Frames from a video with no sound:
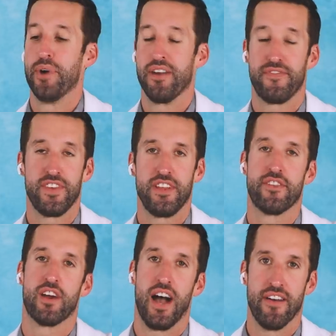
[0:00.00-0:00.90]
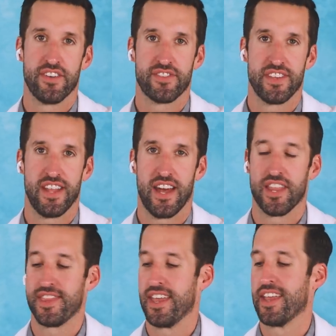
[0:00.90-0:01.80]
Butt fever, obviously not a
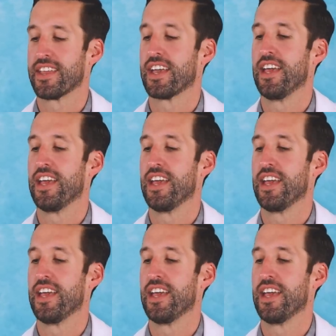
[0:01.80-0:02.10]
thing.